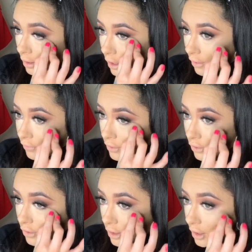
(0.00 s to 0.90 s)
if you do
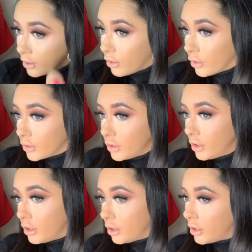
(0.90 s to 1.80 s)
get it on
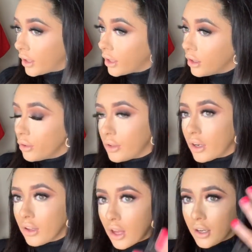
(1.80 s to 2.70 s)
like a load a
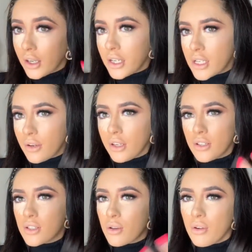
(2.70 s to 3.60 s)
lot of your eyeshadow you can
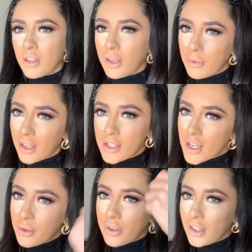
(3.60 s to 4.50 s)
just go on then with
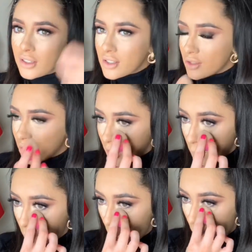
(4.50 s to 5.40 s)
eyeshadow again to sort of
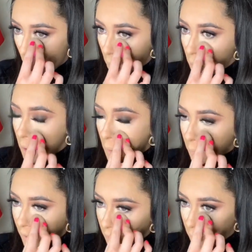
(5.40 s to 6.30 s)

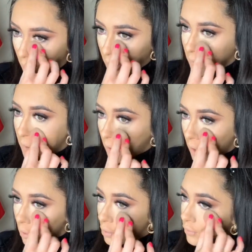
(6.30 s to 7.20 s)
blend it back out again
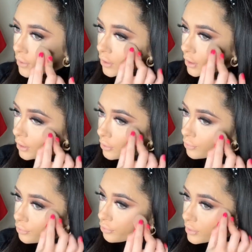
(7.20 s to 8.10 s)
over the
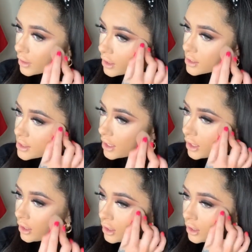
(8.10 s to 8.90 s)
concealer